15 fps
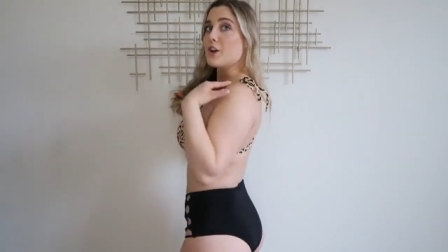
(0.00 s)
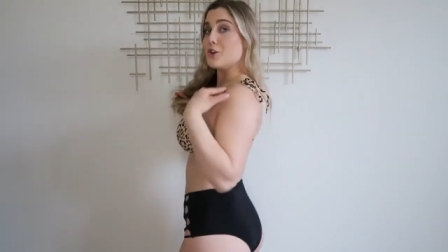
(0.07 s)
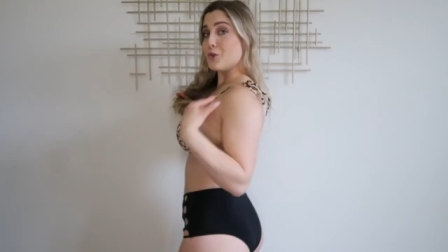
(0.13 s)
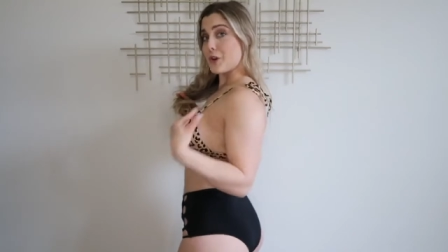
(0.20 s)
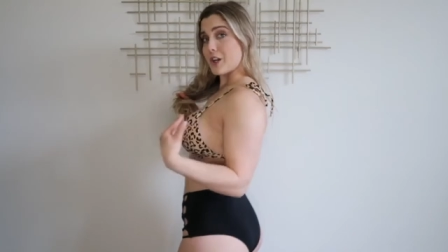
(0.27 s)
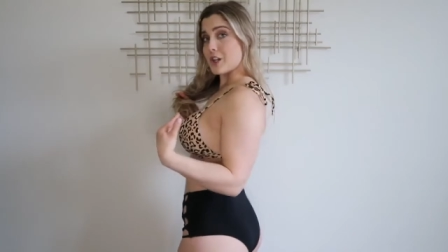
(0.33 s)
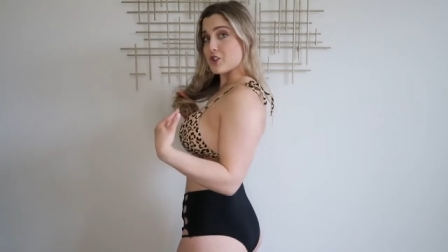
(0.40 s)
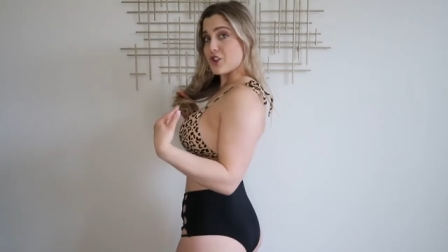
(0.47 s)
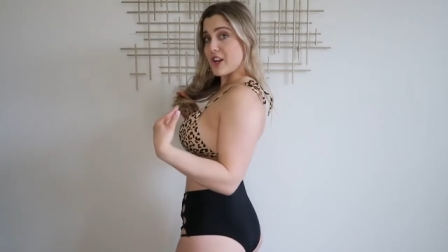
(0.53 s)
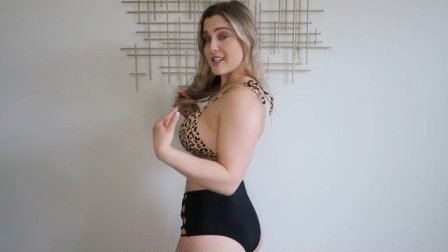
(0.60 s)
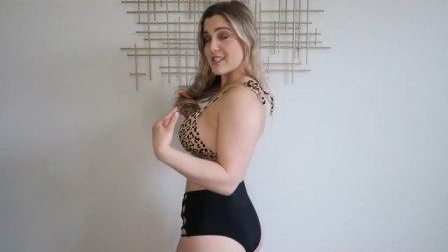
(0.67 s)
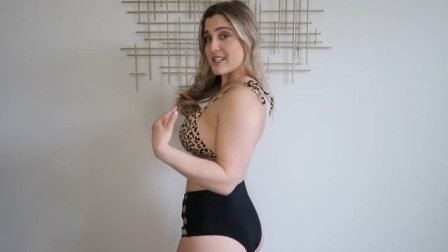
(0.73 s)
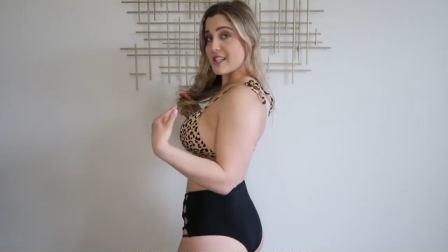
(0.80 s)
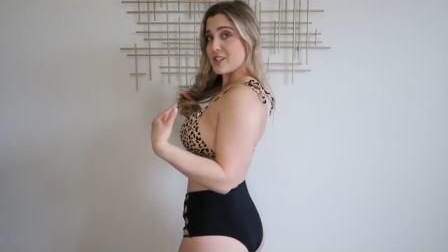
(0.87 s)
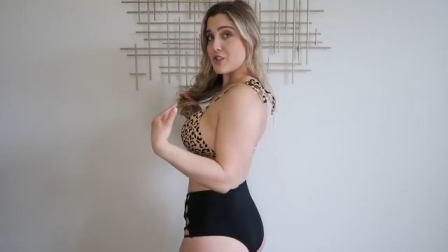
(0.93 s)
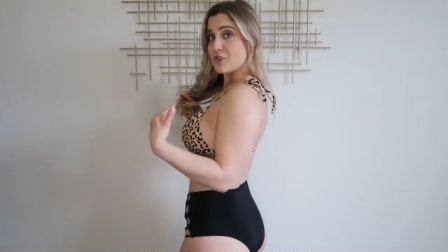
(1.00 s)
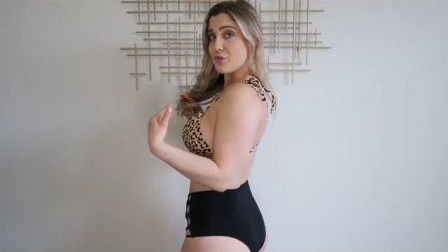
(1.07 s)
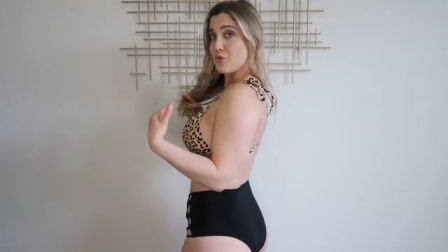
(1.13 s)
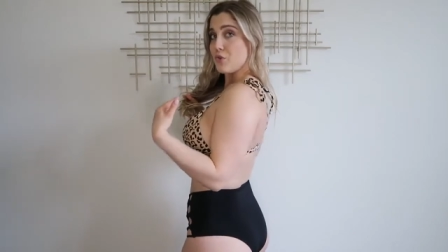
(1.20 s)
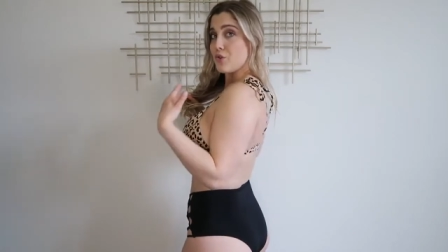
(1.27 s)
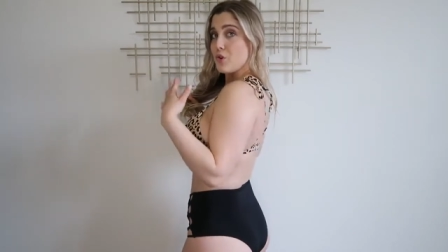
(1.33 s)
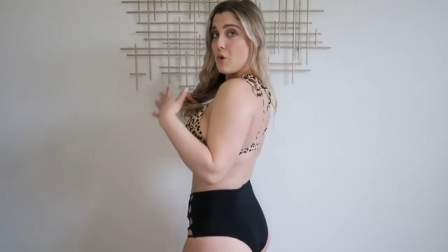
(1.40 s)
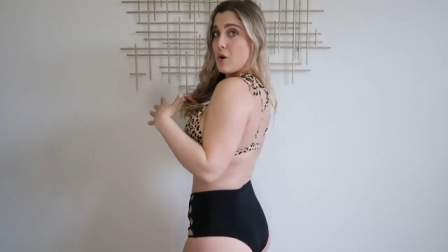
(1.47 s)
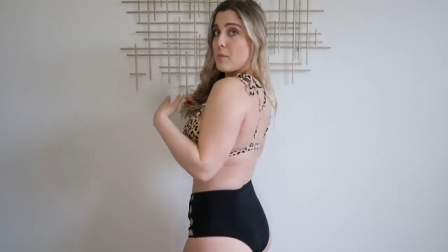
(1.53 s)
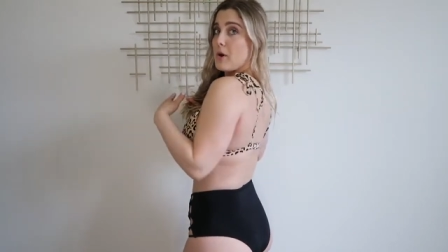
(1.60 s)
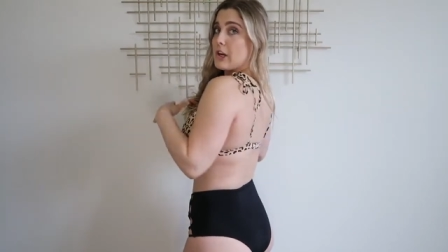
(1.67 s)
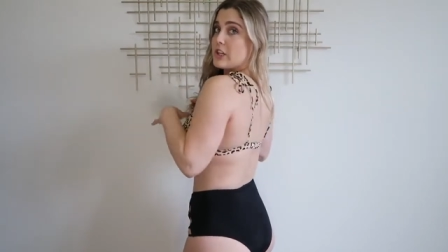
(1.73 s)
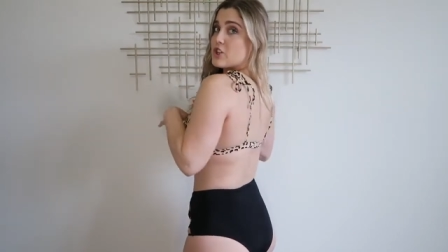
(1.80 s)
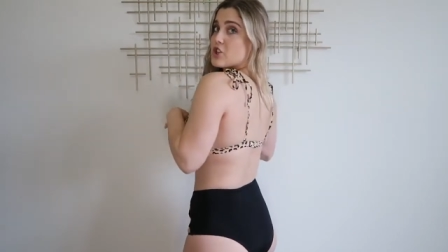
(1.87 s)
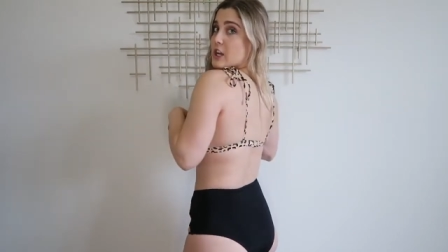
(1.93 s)
you can adjust it to your
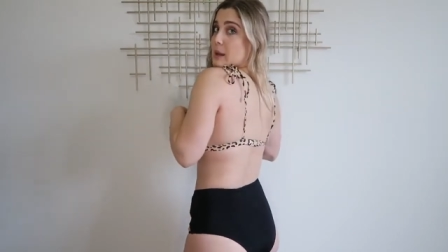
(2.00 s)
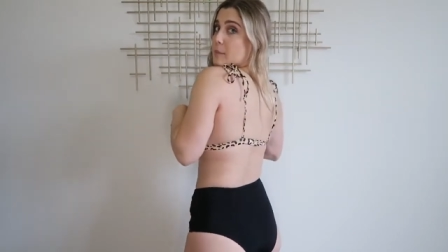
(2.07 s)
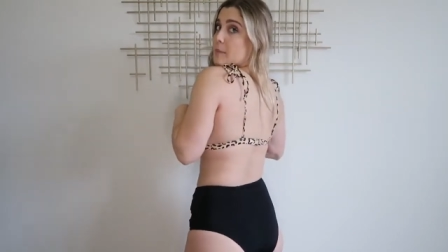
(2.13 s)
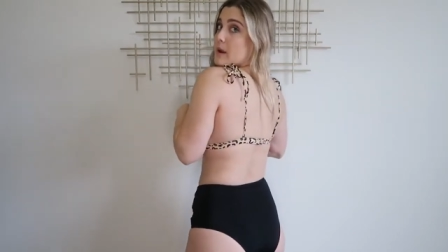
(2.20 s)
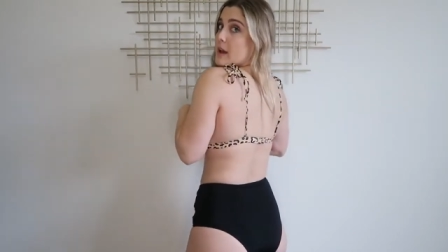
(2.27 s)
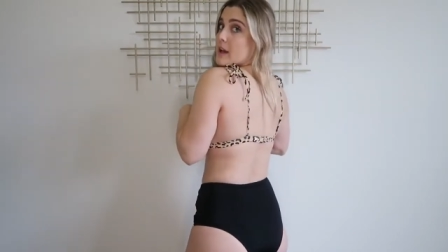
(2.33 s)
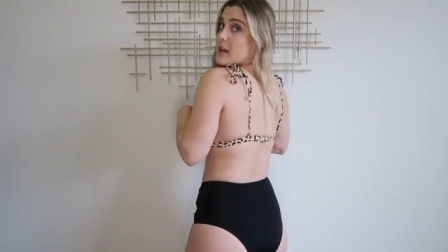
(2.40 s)
body shape.